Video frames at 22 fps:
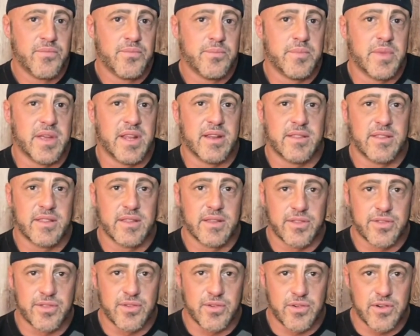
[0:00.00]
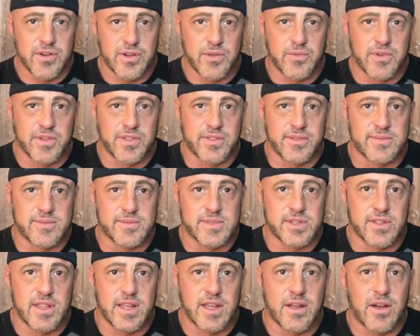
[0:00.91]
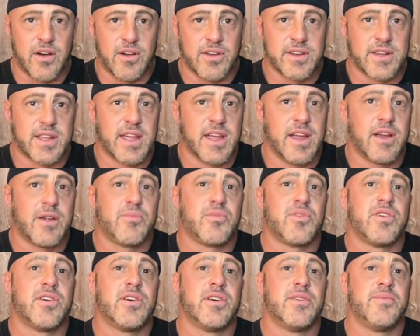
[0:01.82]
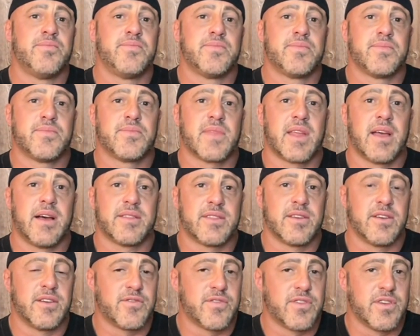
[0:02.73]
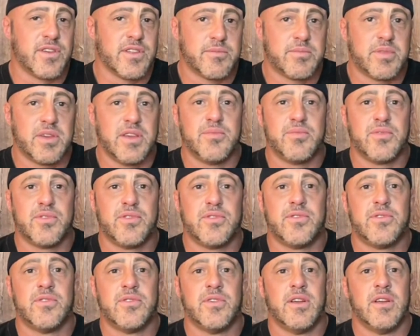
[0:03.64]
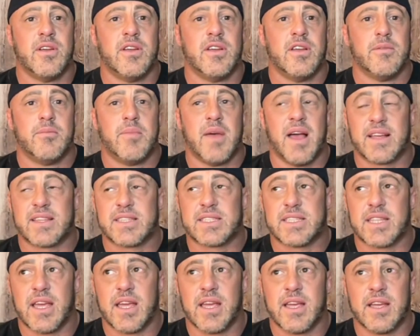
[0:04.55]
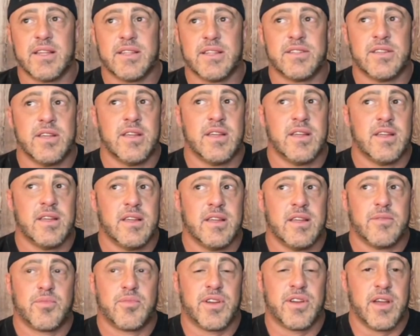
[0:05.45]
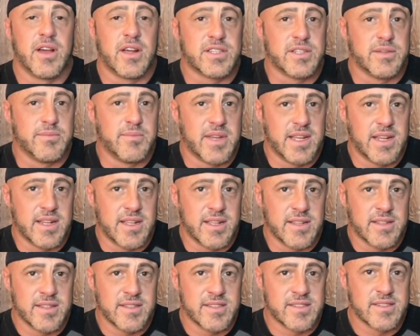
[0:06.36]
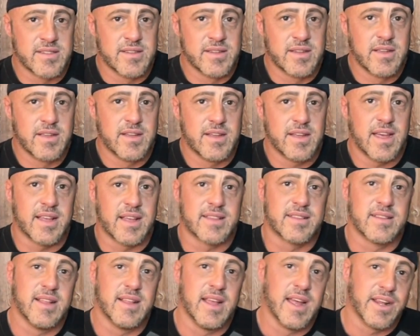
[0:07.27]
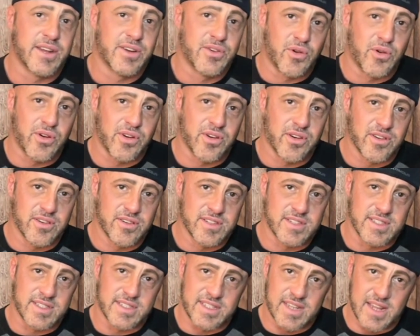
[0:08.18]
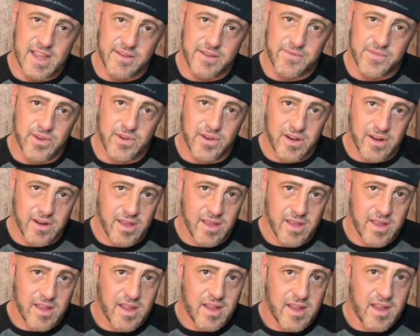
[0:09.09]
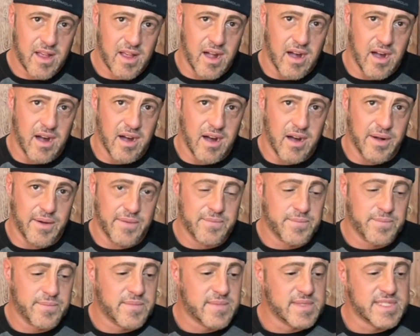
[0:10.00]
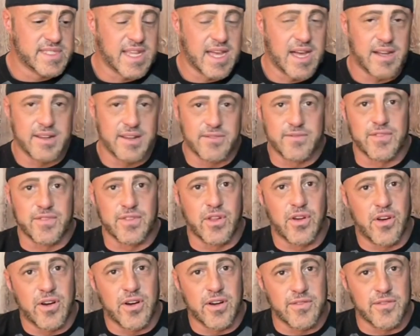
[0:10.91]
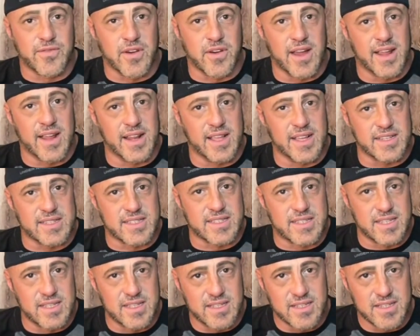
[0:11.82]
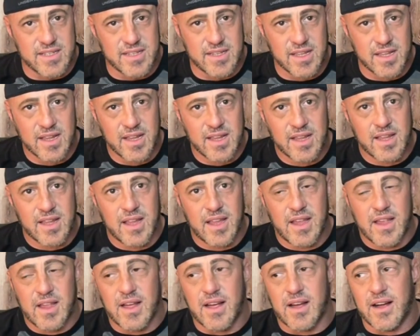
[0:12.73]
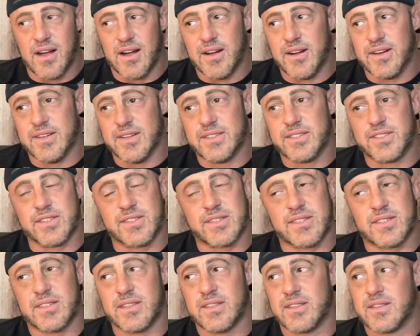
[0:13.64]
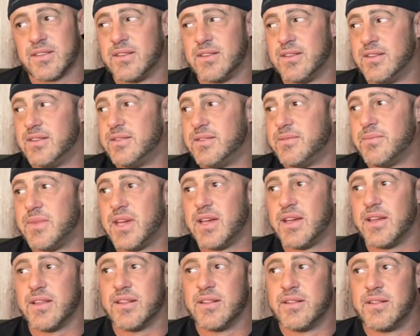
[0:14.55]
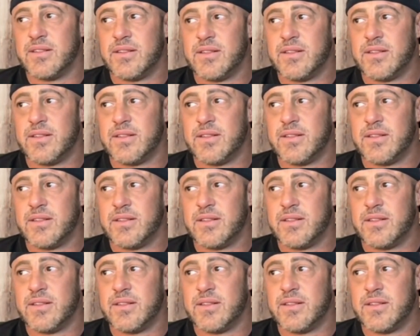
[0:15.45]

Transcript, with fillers: being in the authority with him. So like on camera, out there in front of the people, backstage, production meetings, at headquarters in Stanford, um, down in Florida for N X T. Uh, just, man,